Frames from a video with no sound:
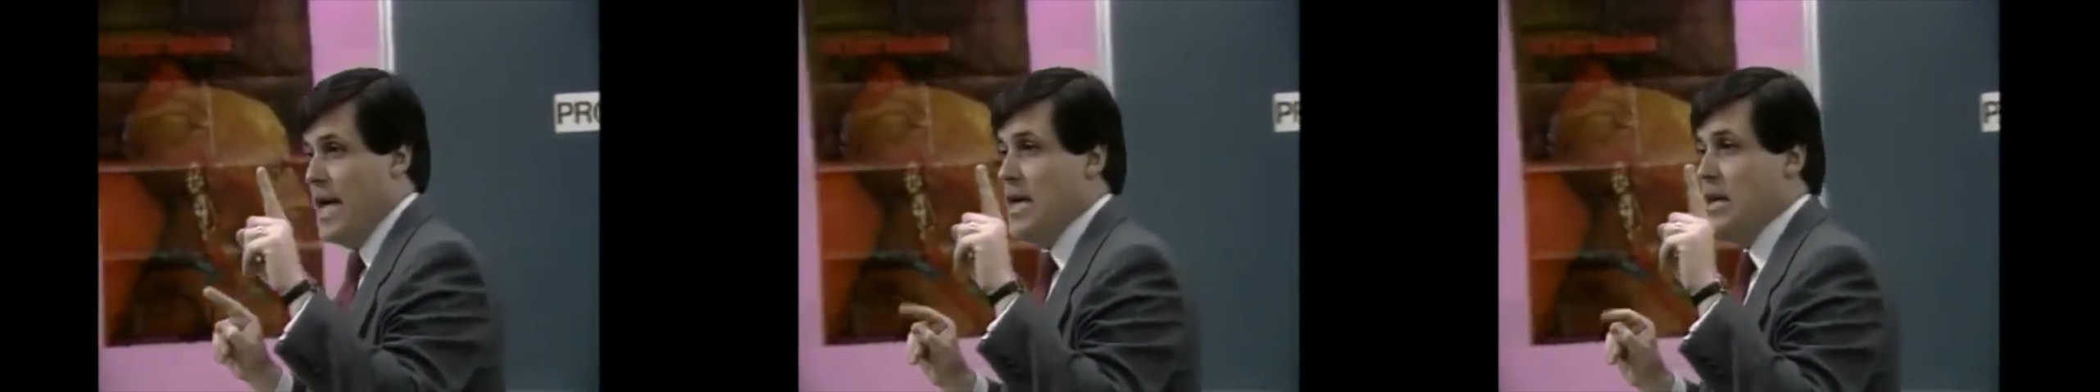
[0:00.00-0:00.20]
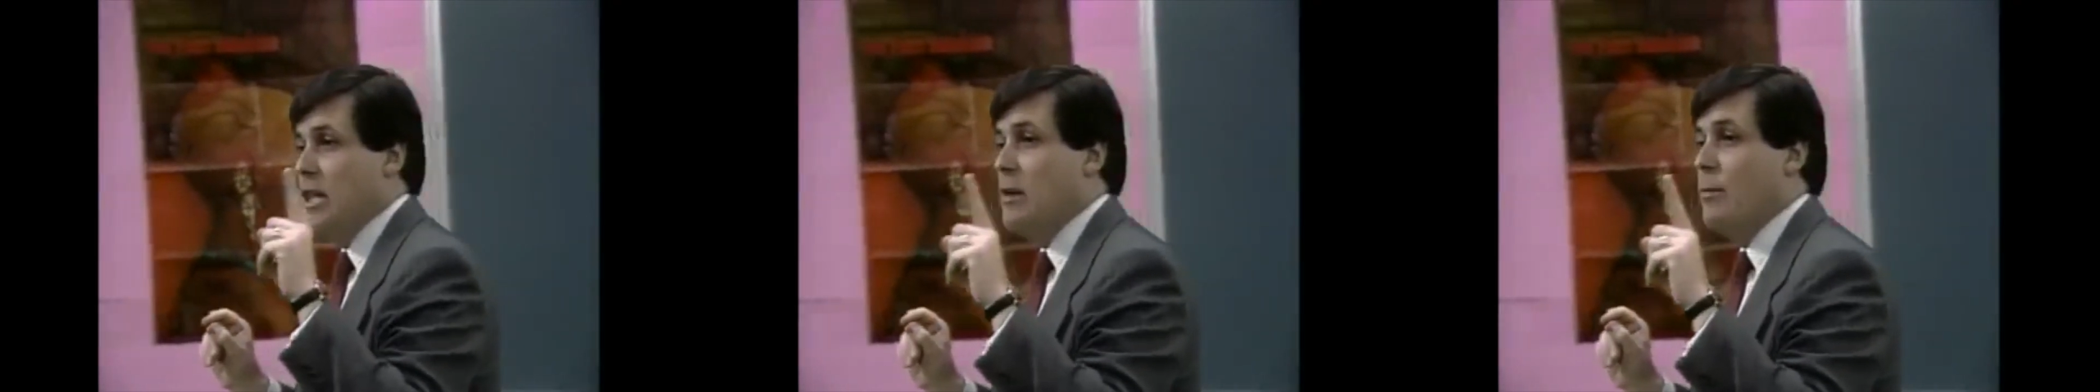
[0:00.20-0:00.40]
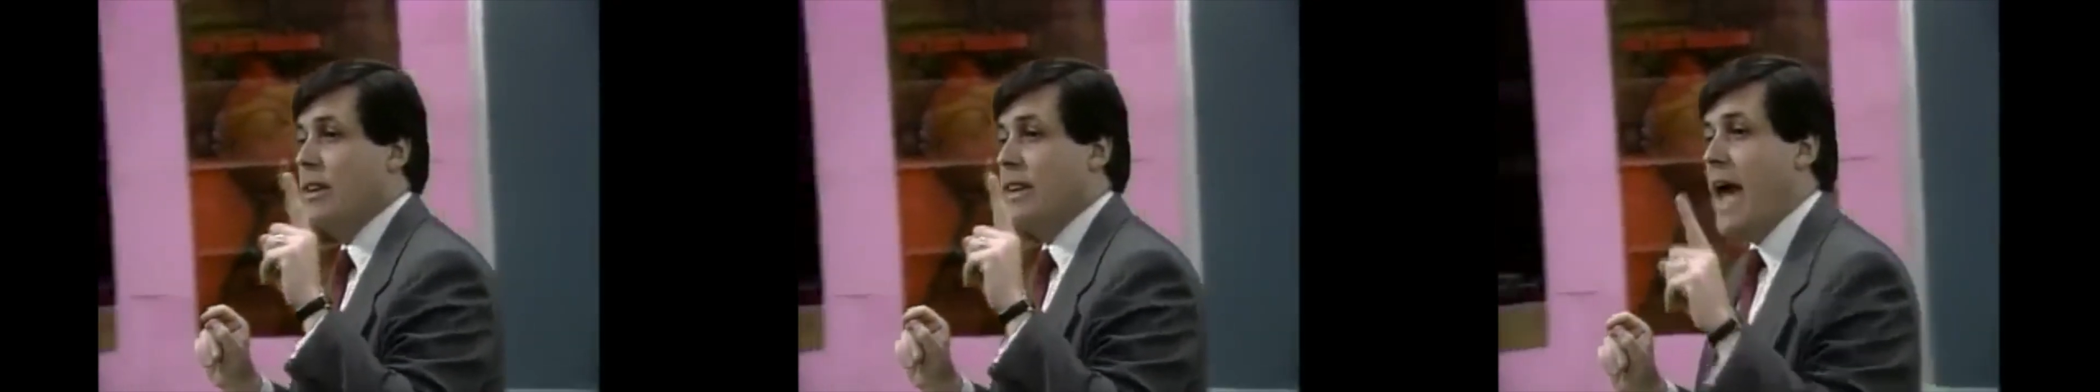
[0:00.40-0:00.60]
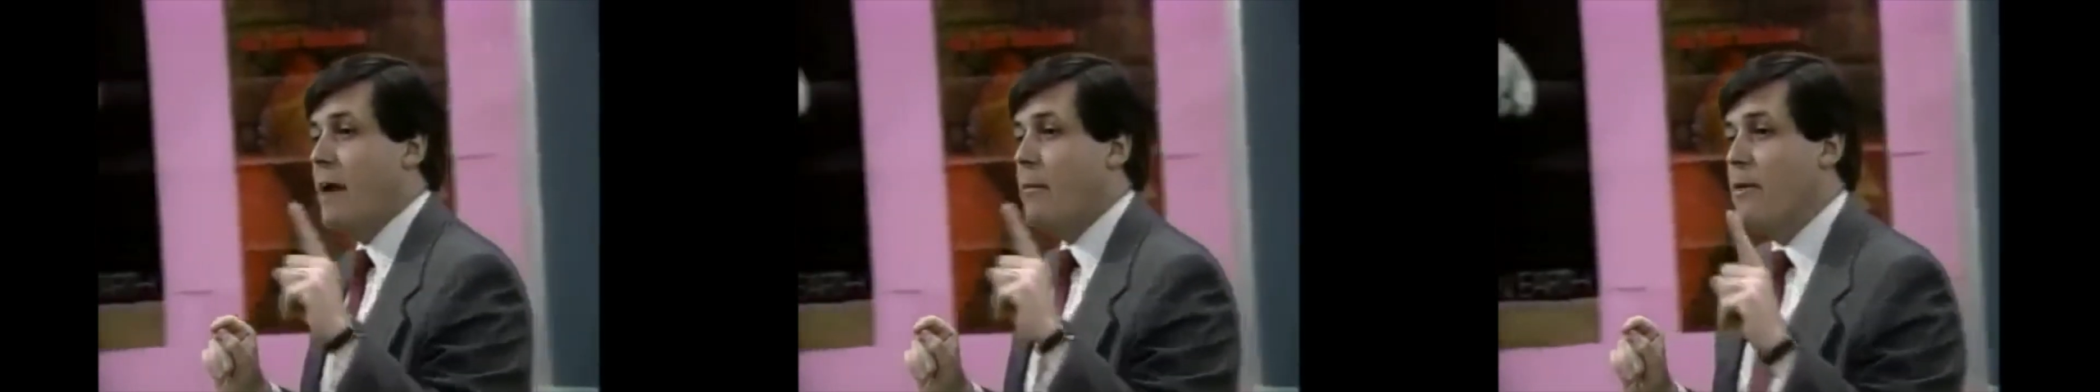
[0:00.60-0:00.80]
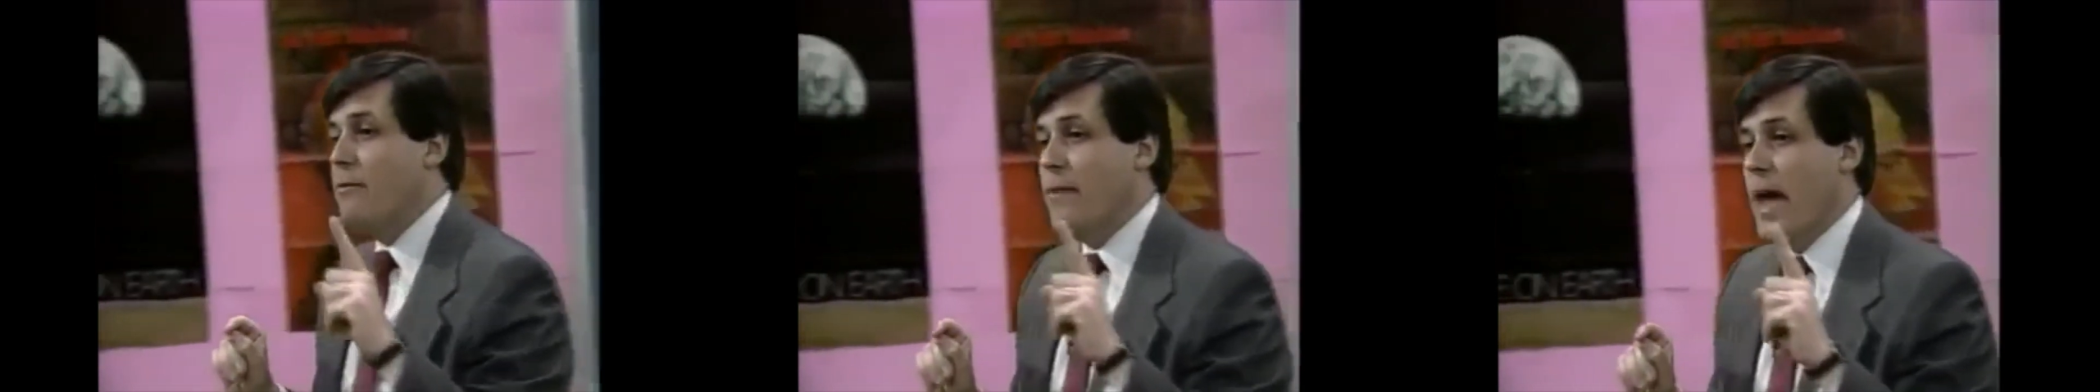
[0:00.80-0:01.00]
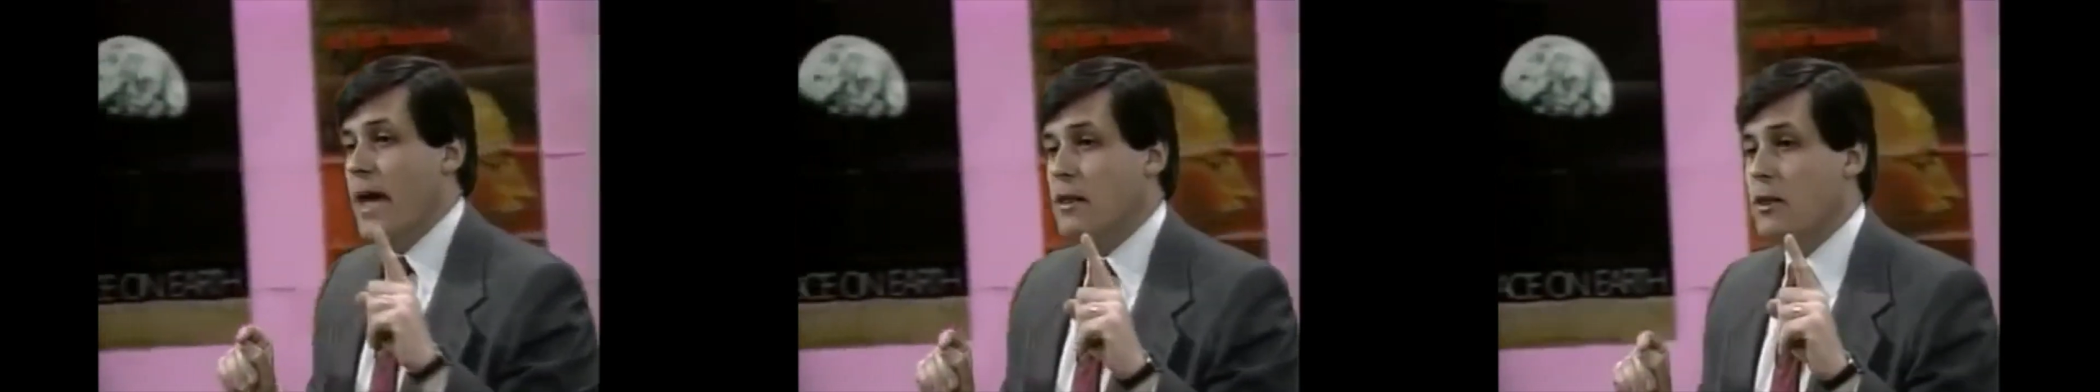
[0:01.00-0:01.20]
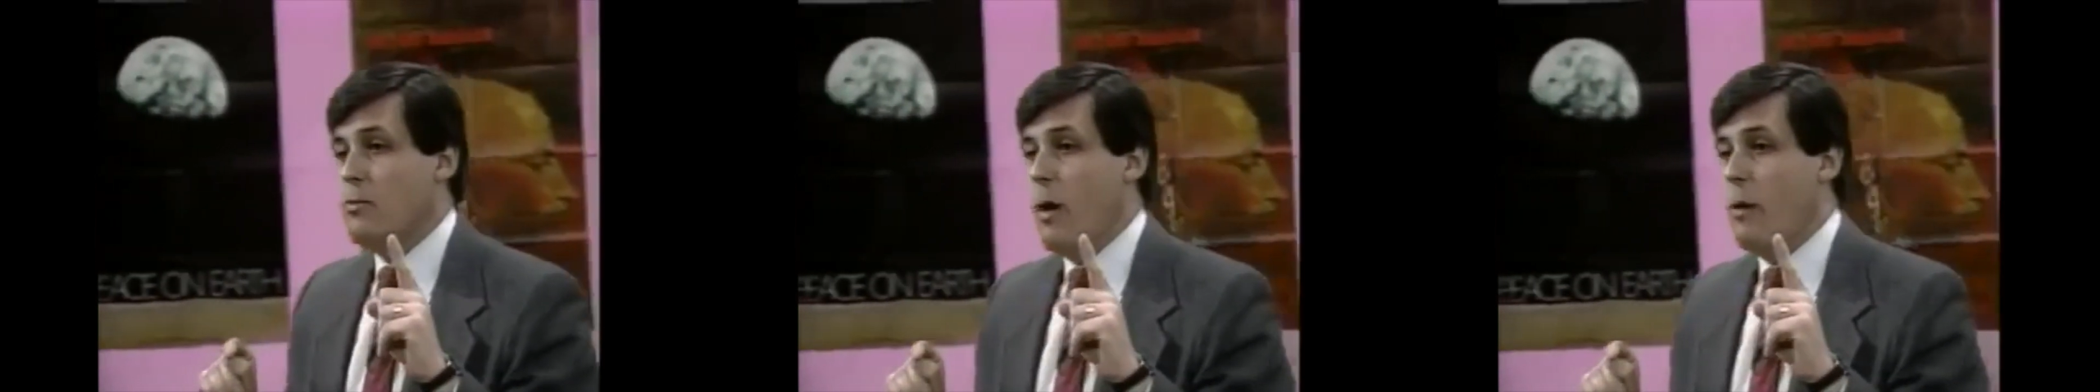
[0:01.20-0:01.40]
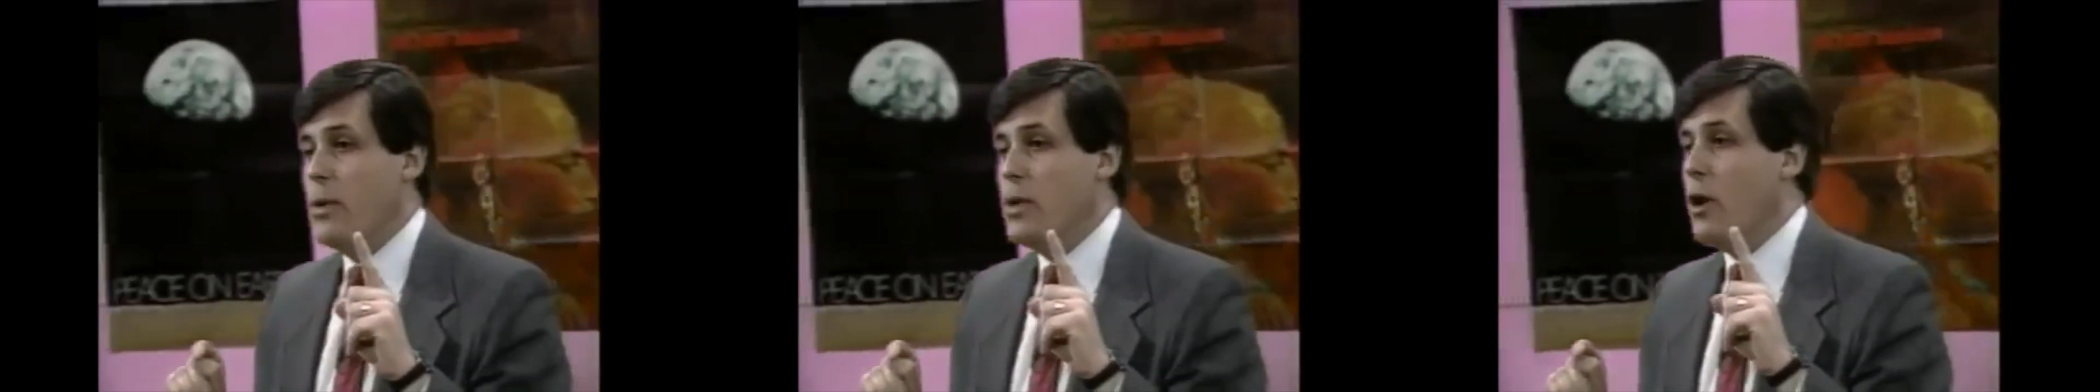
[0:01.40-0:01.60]
You see, what that reflects
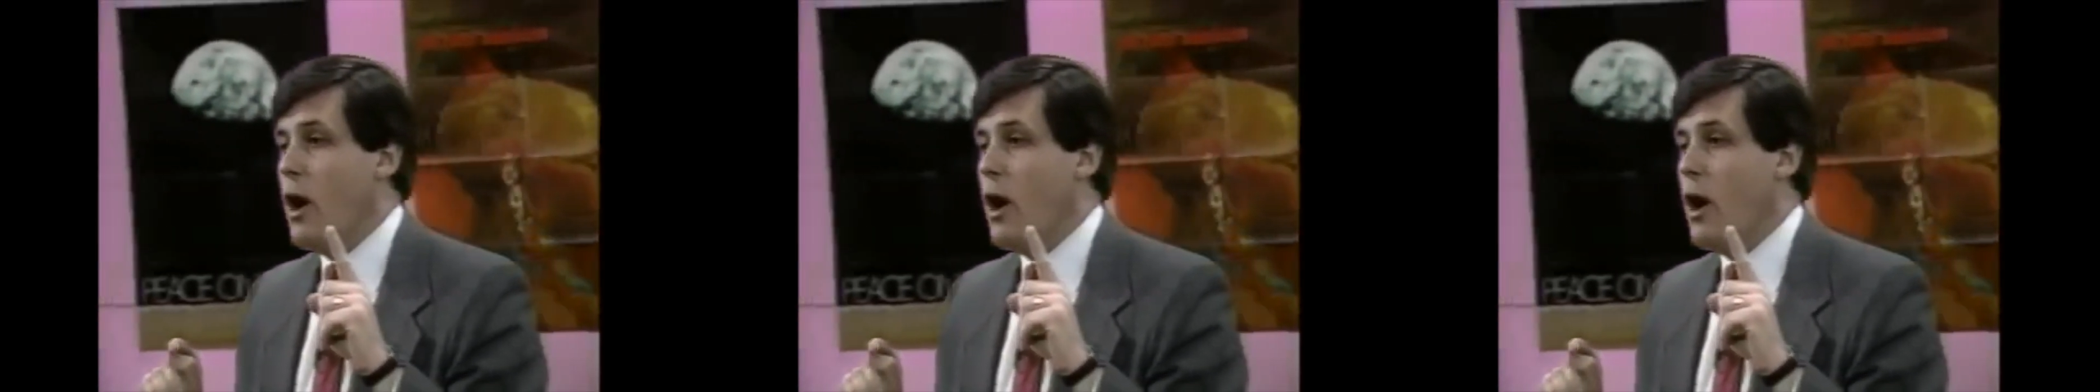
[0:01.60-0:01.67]
is what we